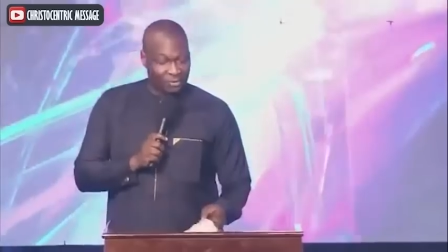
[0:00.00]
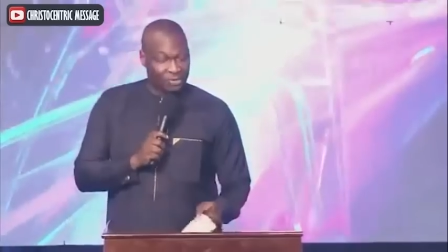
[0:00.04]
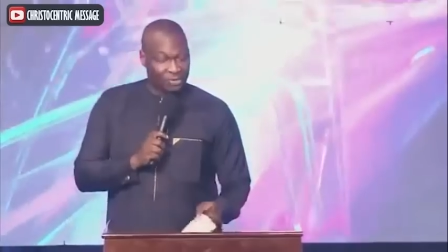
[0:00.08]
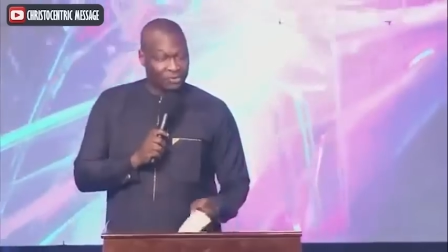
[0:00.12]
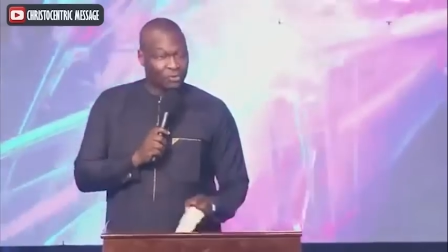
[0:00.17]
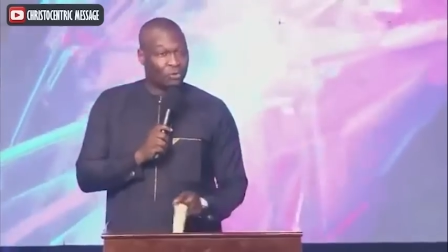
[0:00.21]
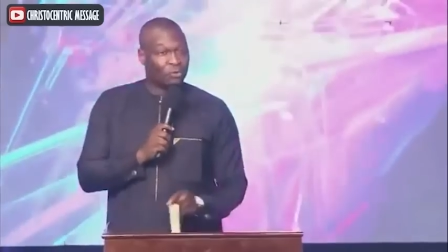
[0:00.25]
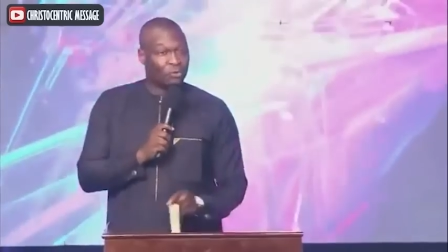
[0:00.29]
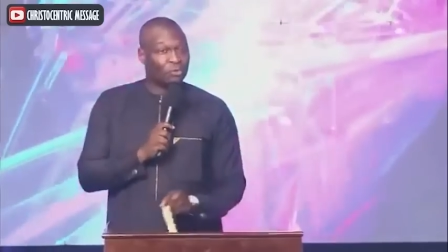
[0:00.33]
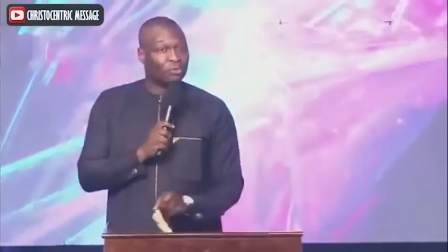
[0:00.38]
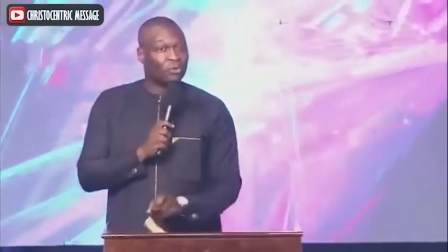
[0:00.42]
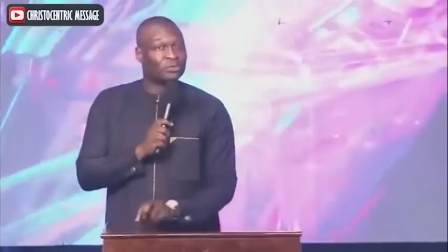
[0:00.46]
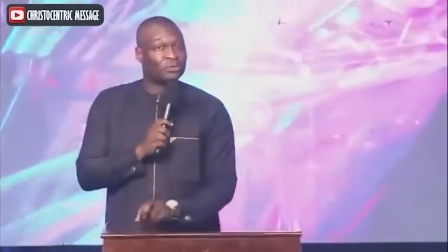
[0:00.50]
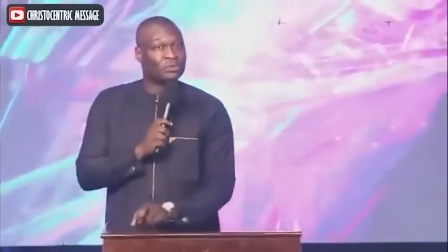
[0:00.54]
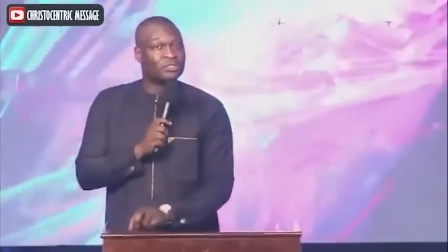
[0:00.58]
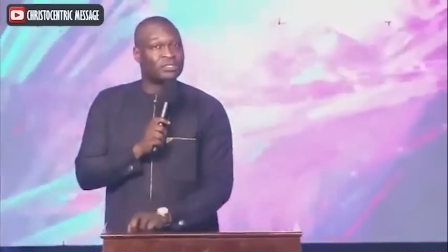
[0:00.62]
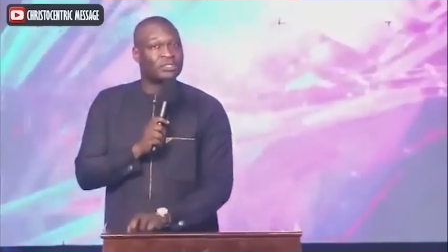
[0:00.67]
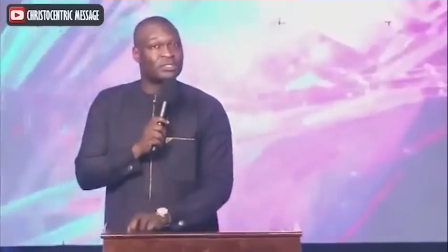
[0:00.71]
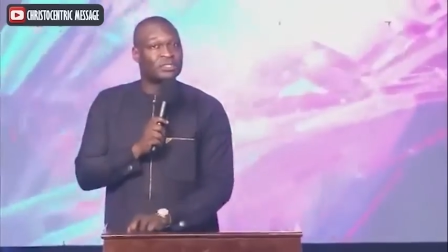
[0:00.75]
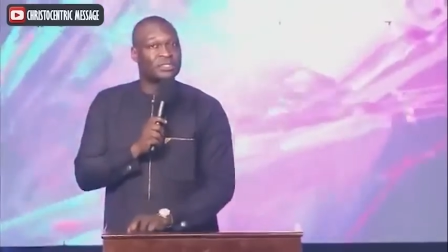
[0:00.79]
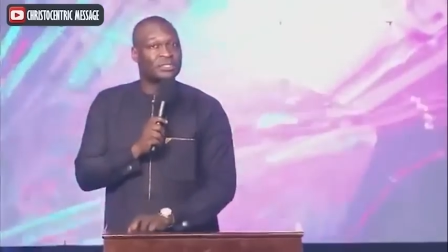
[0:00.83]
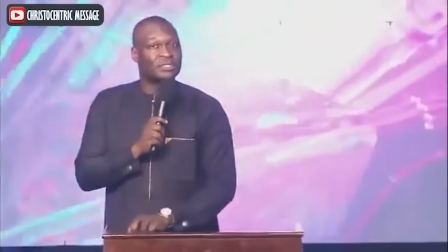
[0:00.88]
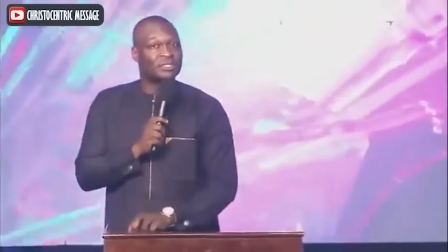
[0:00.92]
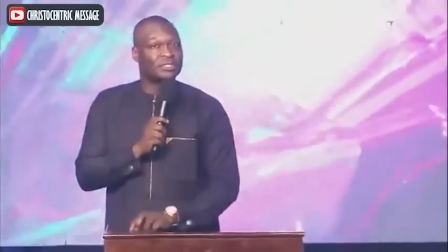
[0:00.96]
was
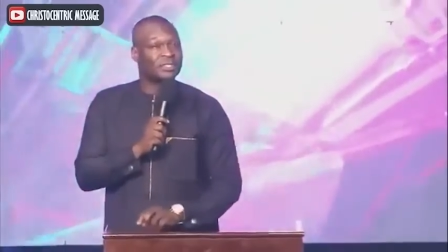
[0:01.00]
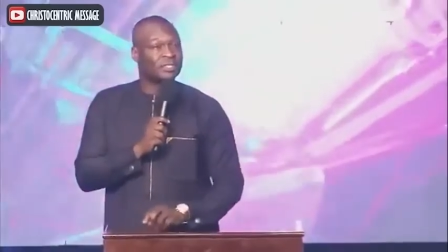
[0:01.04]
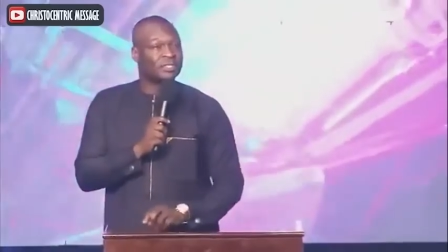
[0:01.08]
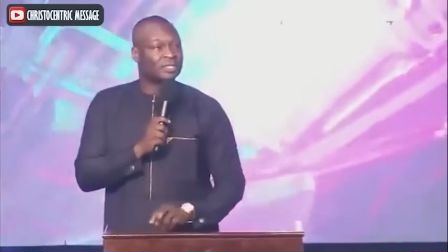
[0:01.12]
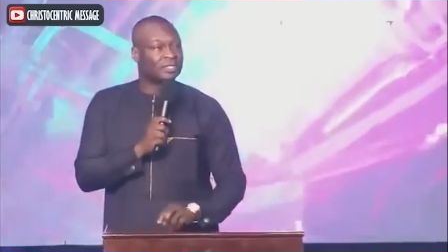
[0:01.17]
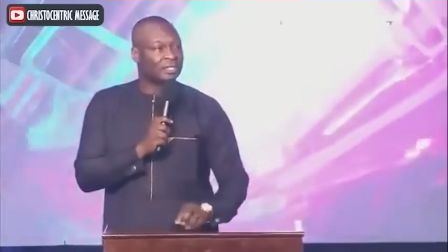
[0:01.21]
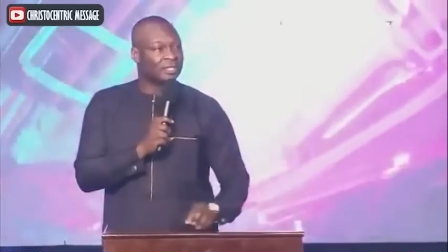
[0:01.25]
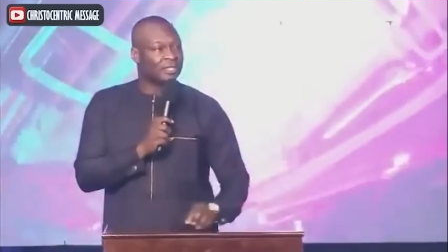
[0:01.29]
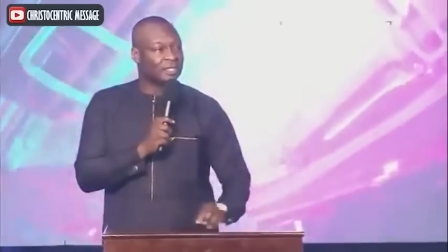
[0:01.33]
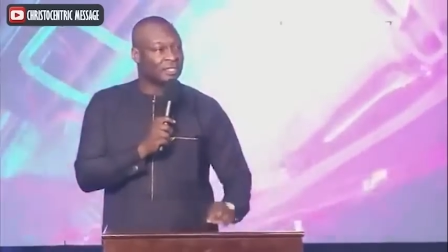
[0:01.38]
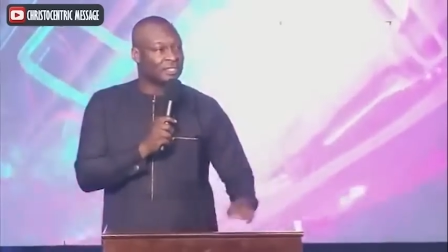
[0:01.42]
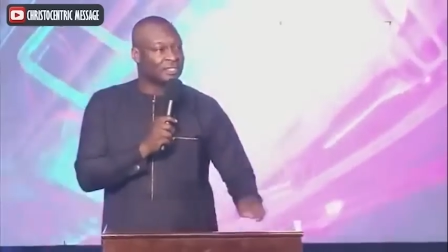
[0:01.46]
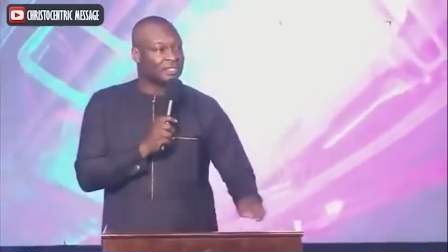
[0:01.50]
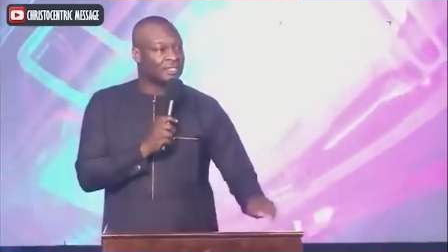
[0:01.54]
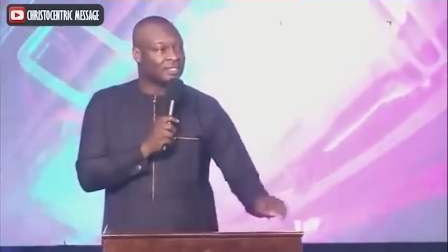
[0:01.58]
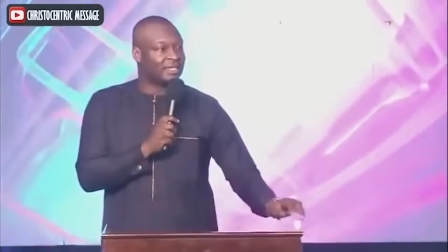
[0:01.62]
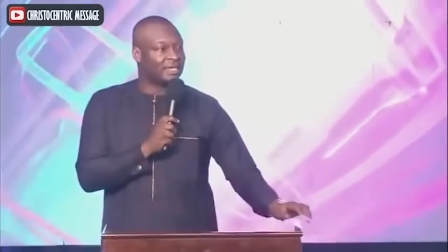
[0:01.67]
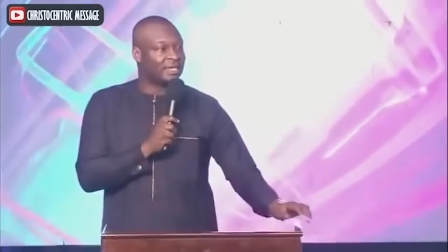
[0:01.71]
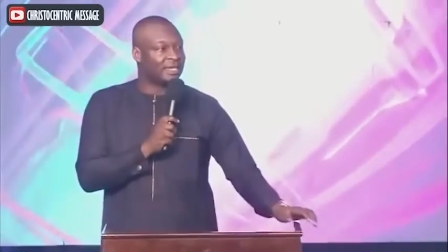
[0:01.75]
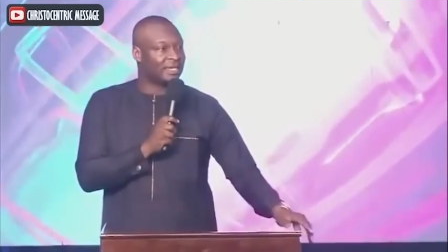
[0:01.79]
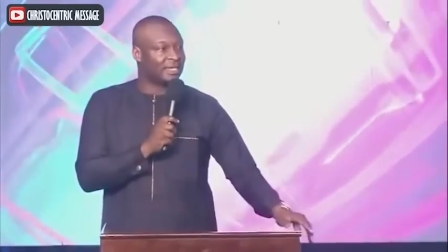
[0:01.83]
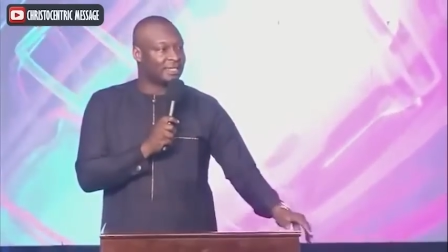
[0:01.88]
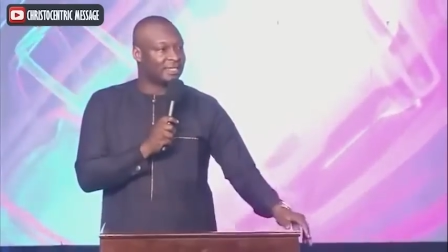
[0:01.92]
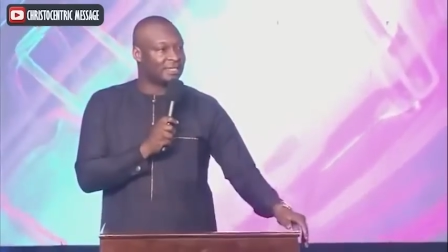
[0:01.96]
almost in
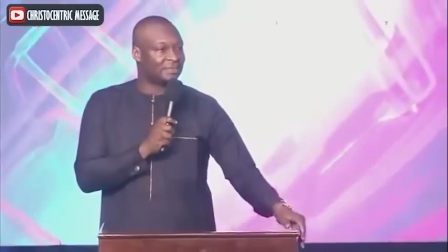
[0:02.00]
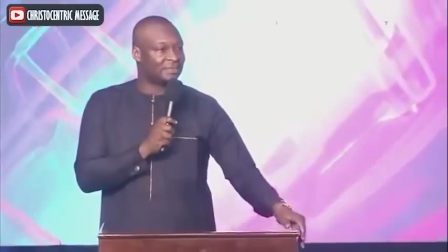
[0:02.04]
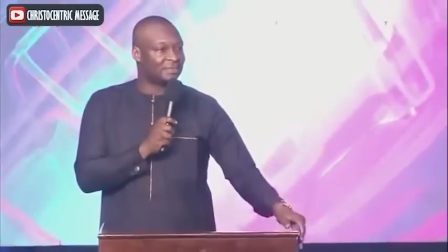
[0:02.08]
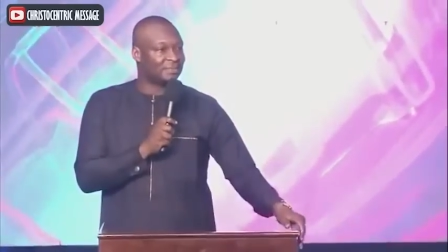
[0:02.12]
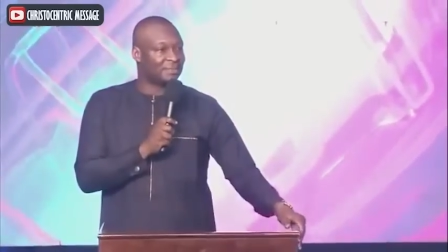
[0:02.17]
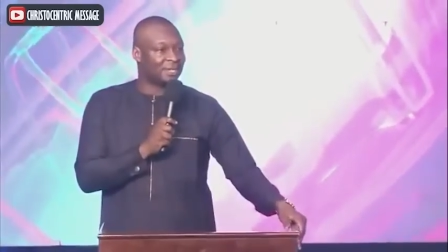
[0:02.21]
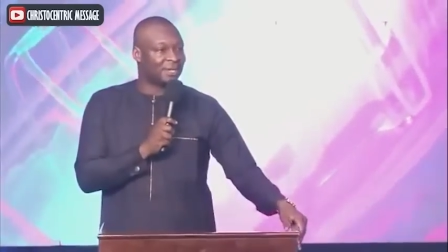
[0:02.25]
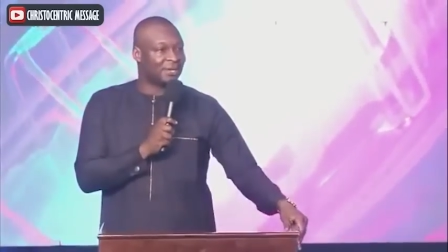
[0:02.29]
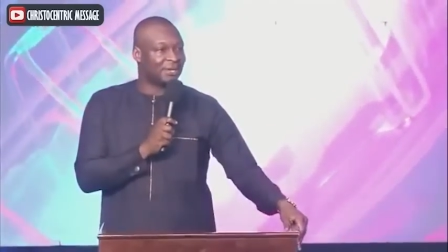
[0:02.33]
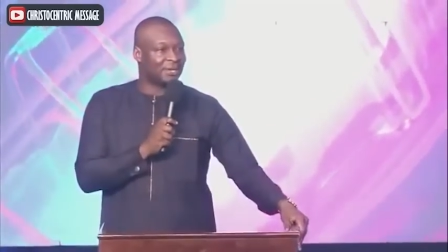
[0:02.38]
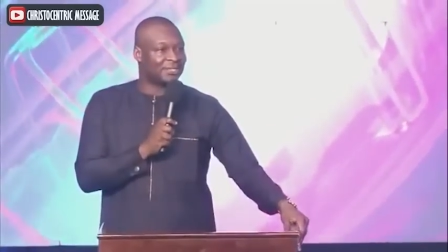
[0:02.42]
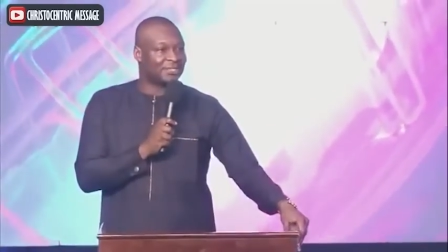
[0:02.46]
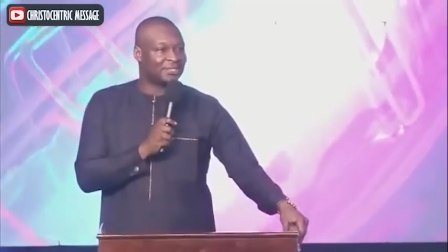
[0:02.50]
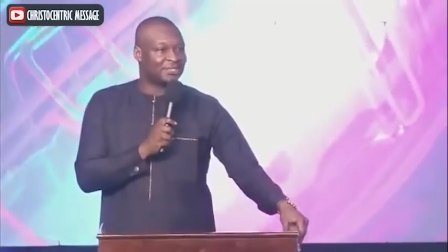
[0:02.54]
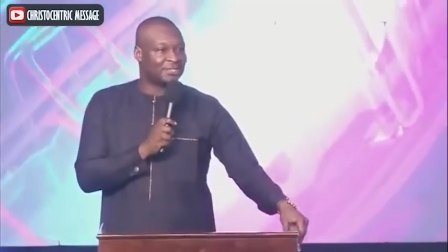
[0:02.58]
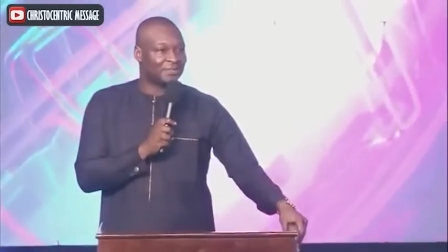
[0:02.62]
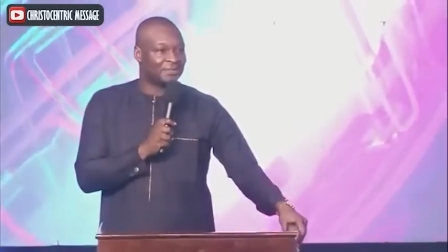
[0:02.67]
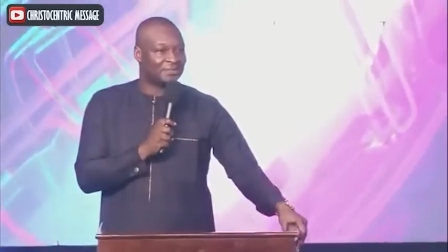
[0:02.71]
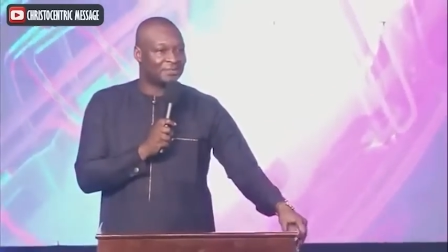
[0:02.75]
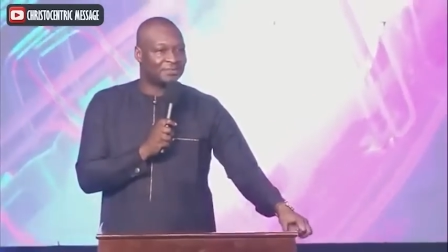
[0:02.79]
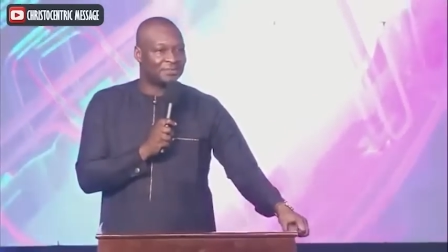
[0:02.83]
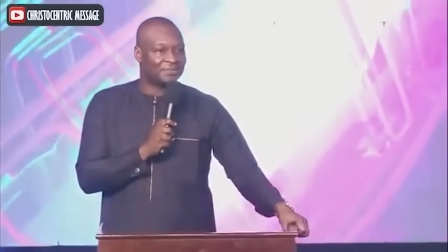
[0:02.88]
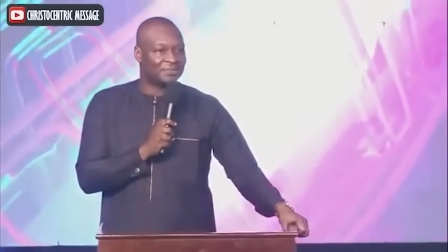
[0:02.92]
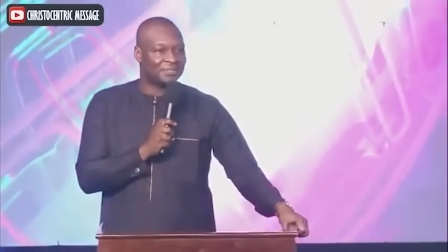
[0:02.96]
tears because of